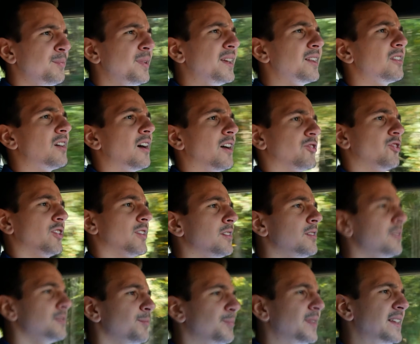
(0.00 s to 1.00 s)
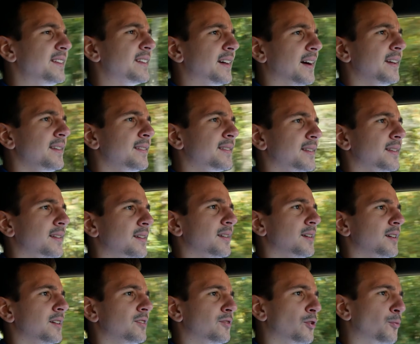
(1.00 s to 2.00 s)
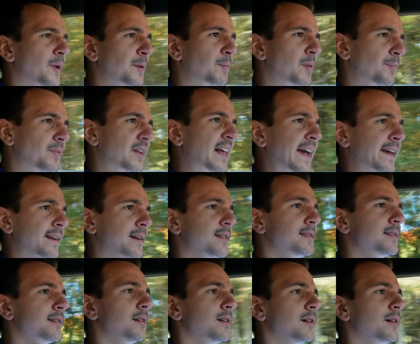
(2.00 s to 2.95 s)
logical, be nice. Don't make people hate us.